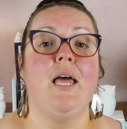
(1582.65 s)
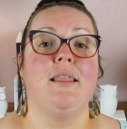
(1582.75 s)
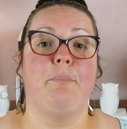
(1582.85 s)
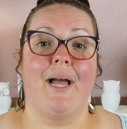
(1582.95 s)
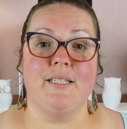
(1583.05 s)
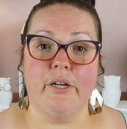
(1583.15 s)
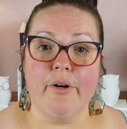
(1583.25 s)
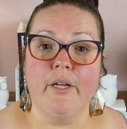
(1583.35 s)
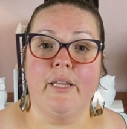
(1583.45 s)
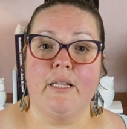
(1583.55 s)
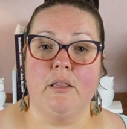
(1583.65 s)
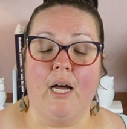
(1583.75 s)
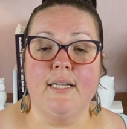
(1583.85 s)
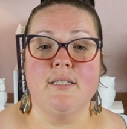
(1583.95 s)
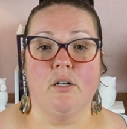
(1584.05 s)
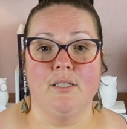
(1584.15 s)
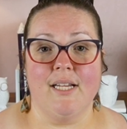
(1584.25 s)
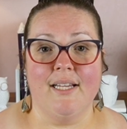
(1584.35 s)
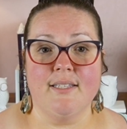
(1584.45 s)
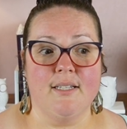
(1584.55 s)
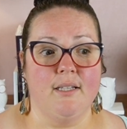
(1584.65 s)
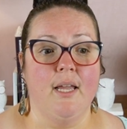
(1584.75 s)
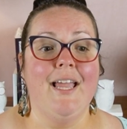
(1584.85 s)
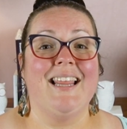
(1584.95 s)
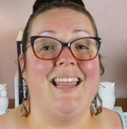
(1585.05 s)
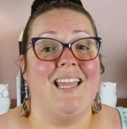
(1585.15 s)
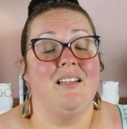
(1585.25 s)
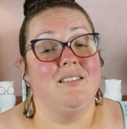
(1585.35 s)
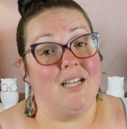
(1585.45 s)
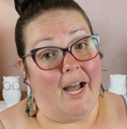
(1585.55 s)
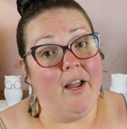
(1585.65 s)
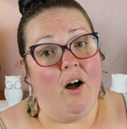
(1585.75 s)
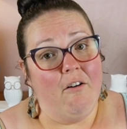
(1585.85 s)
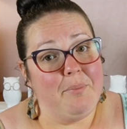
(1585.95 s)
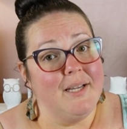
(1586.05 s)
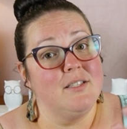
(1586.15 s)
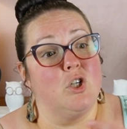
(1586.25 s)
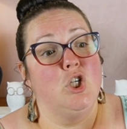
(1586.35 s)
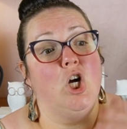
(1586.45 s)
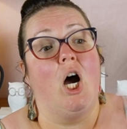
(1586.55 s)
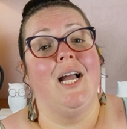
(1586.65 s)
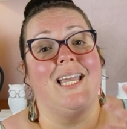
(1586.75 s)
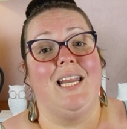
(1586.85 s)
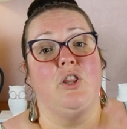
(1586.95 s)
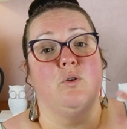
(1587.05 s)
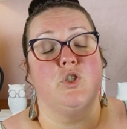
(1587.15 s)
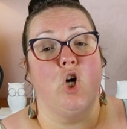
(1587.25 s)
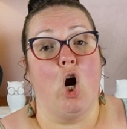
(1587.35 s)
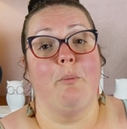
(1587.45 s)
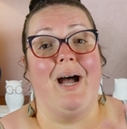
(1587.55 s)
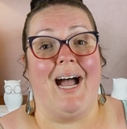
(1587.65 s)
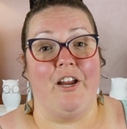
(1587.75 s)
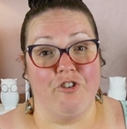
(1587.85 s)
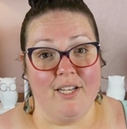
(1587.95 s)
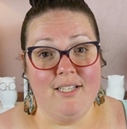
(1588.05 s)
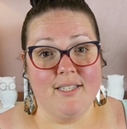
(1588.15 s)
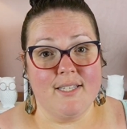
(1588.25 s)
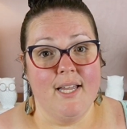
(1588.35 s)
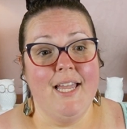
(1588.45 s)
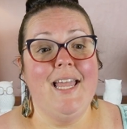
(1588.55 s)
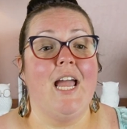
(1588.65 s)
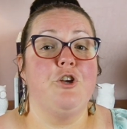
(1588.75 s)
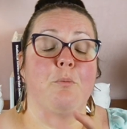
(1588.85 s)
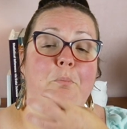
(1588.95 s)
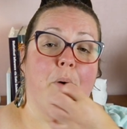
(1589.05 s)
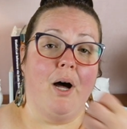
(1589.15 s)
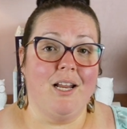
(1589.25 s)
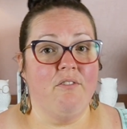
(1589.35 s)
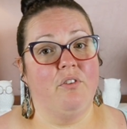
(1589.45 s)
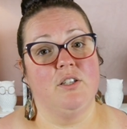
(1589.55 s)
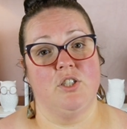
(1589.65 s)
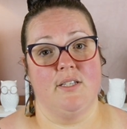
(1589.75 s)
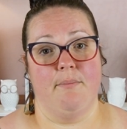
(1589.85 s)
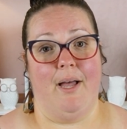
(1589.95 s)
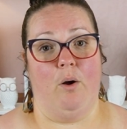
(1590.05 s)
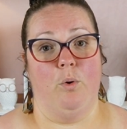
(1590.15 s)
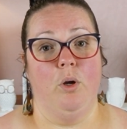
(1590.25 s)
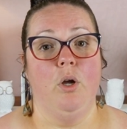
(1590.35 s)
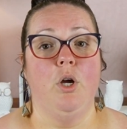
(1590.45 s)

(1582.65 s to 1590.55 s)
The bacteria that lines our intestine, they die off because they're not getting those carbohydrates and your body flushes them out.